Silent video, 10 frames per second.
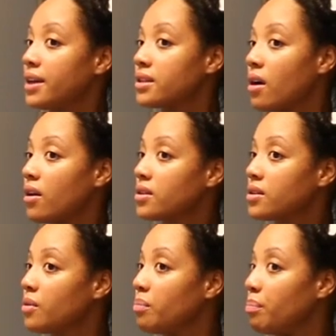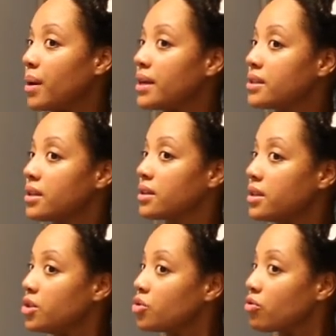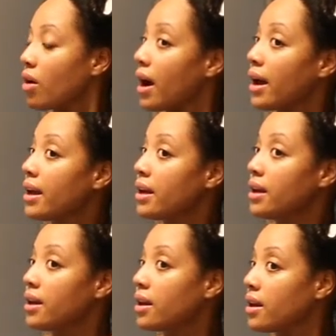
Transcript: is also basically dry